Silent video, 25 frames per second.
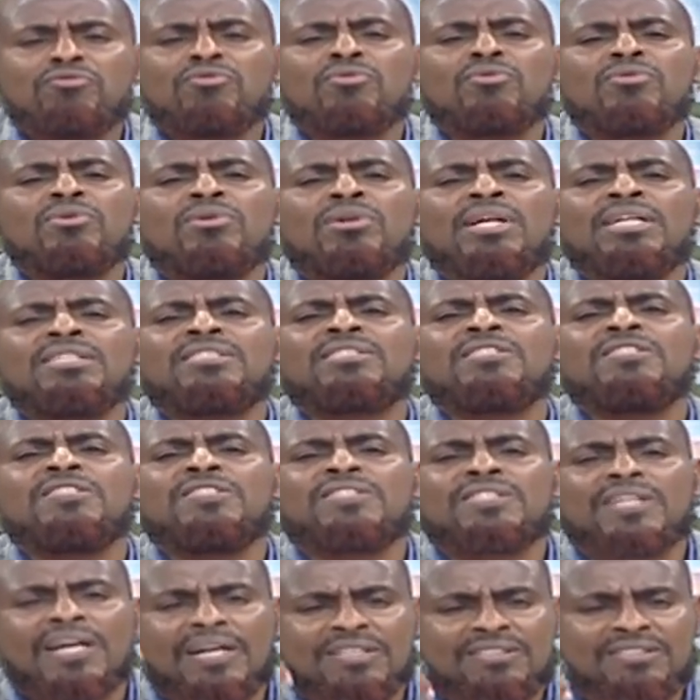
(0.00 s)
Let's
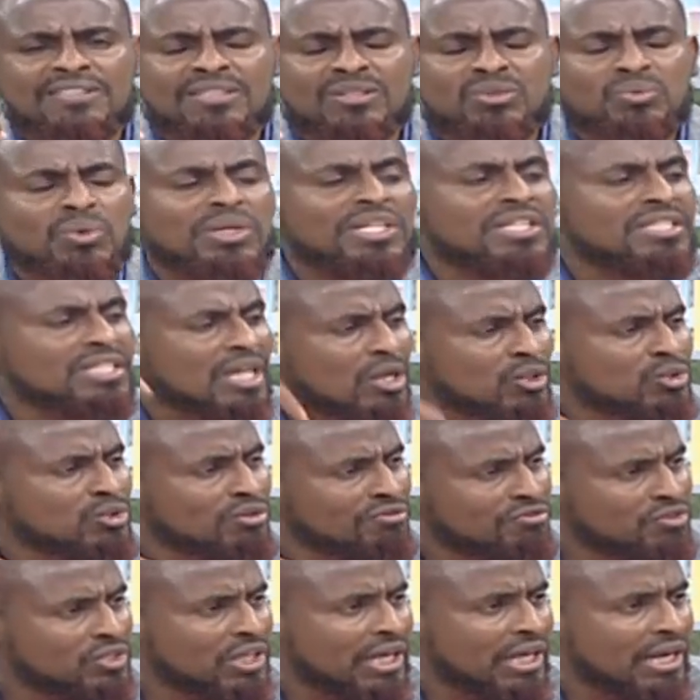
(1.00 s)
discuss it when he's out
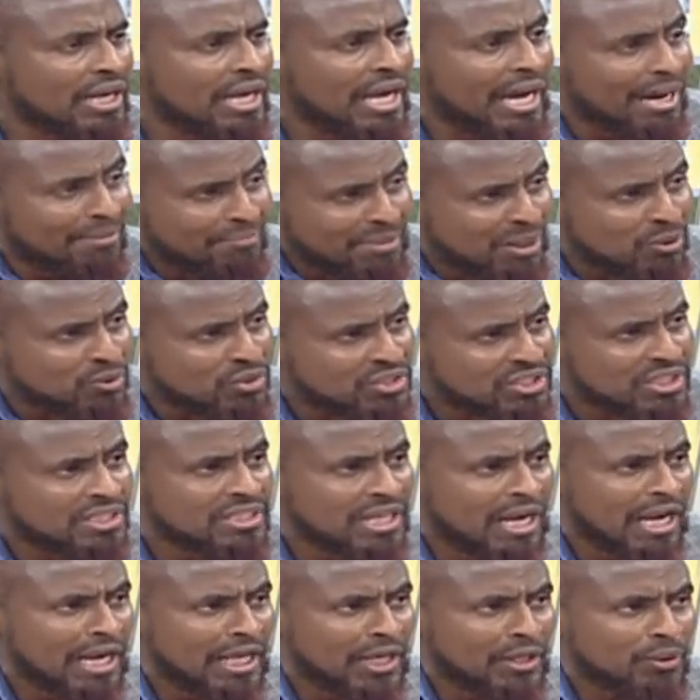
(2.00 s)
of jail. I'm now
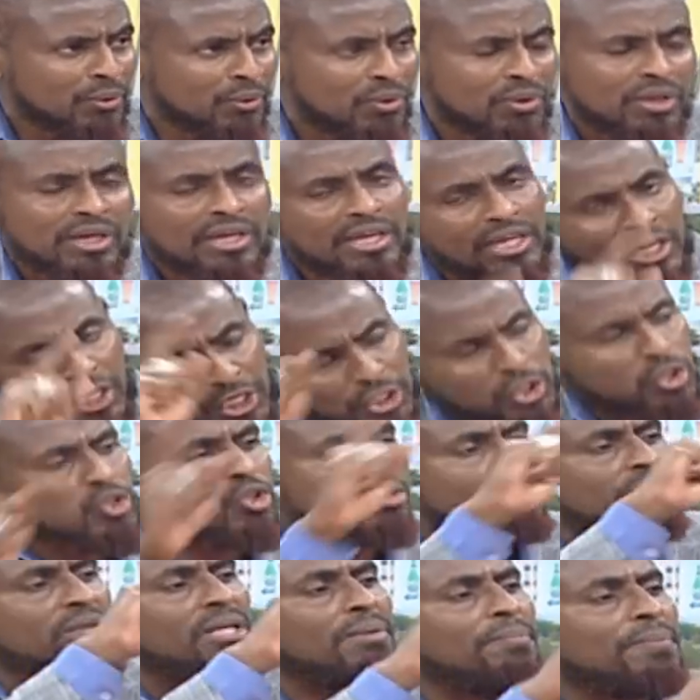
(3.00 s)
telling you, he
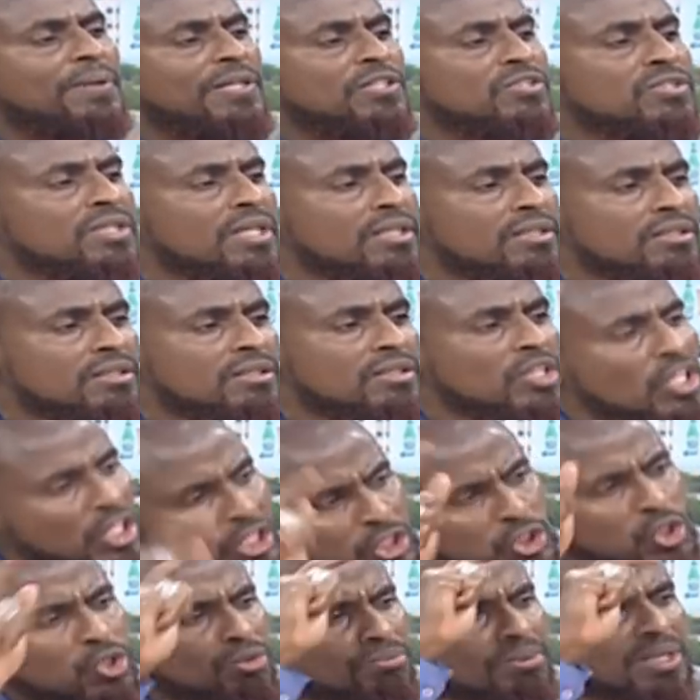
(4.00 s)
should be the president. He
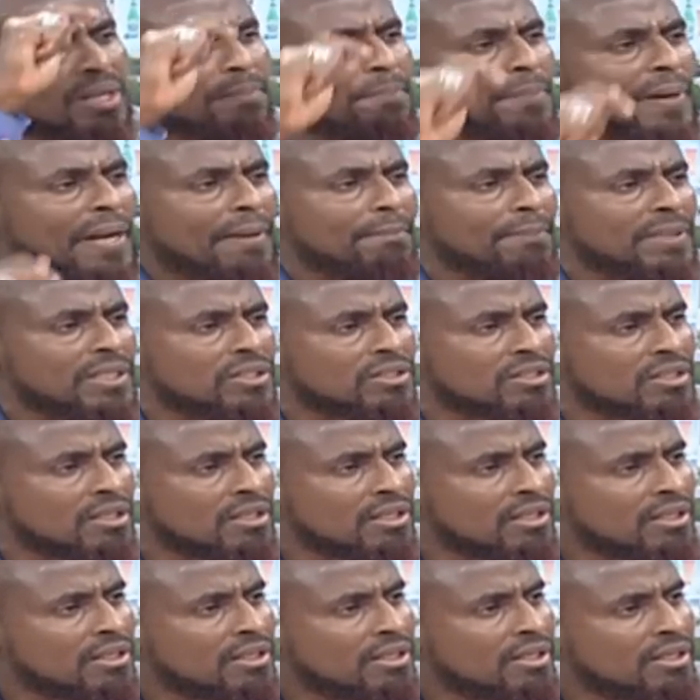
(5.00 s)
should be the prime minister.
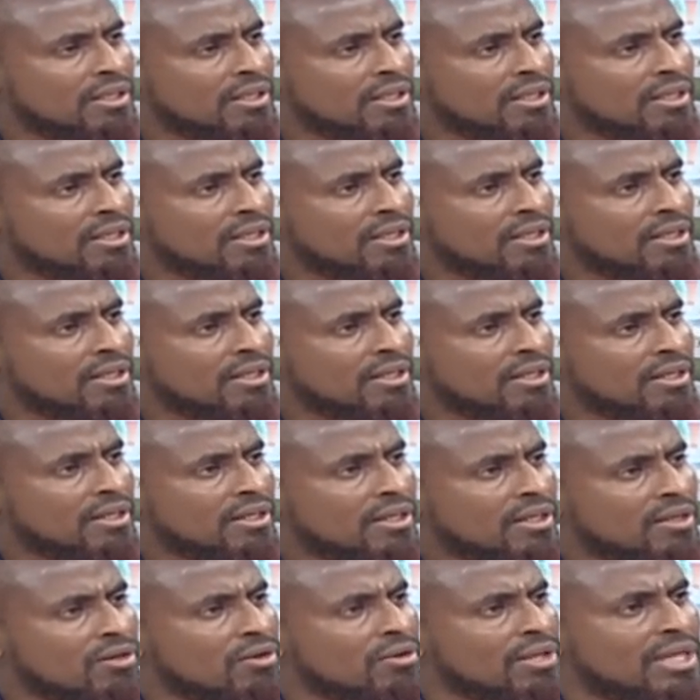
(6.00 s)

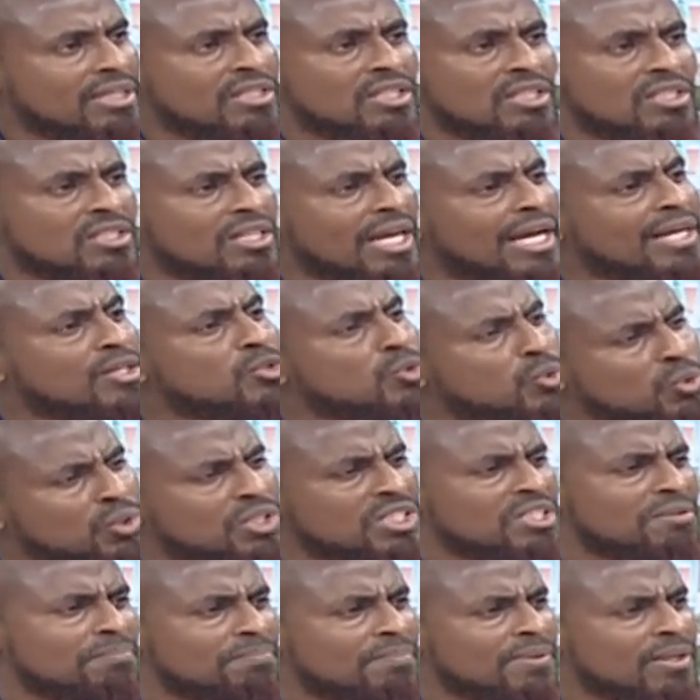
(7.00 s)
That is
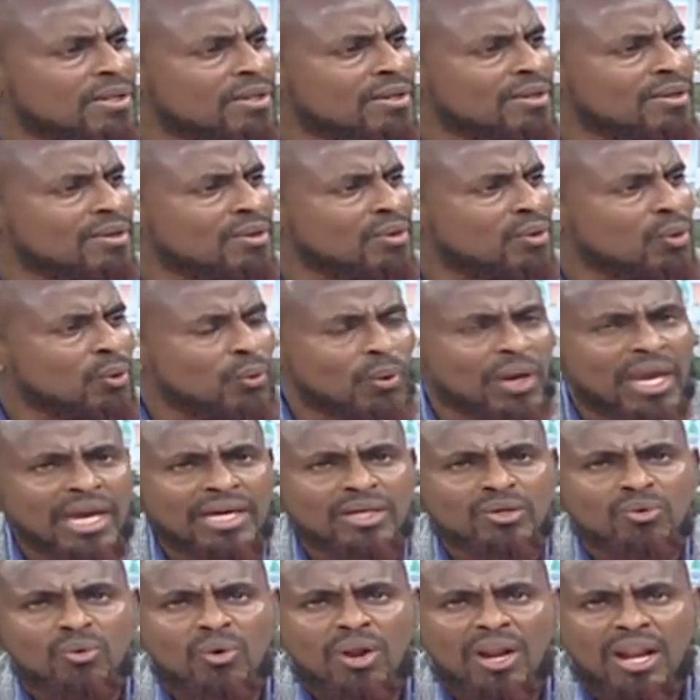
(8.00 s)
altruism, where
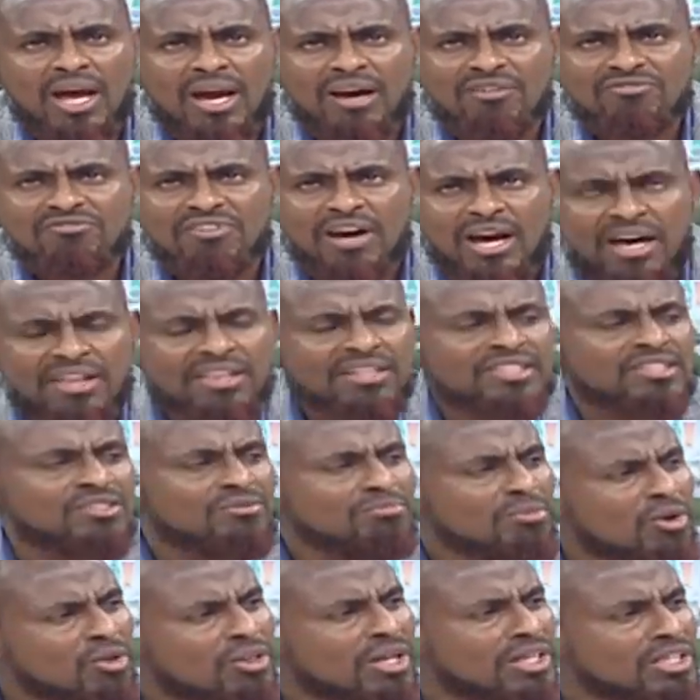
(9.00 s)
you love others
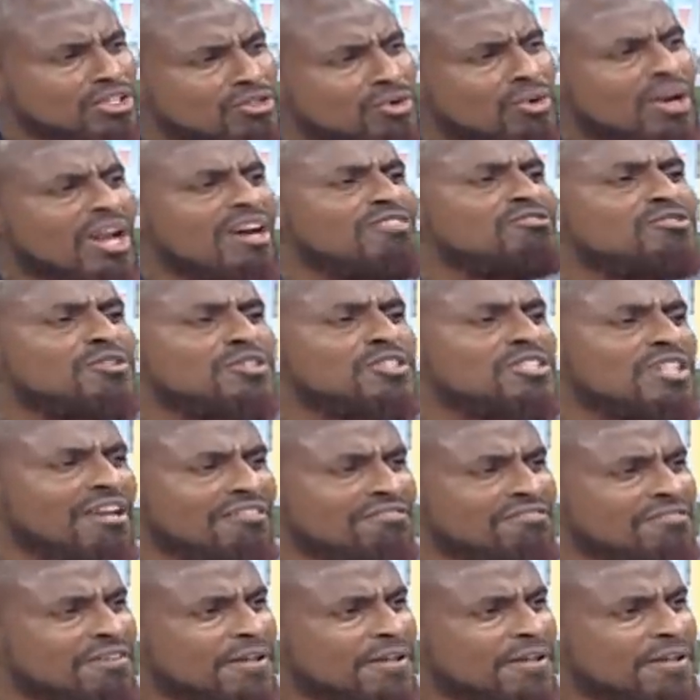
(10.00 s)
more than you love yourself.